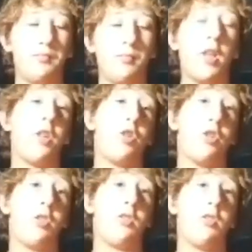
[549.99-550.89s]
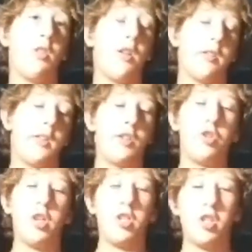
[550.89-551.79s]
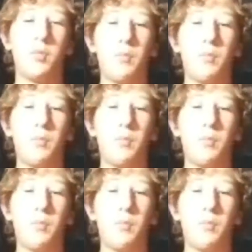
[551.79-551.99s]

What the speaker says: They're essentially just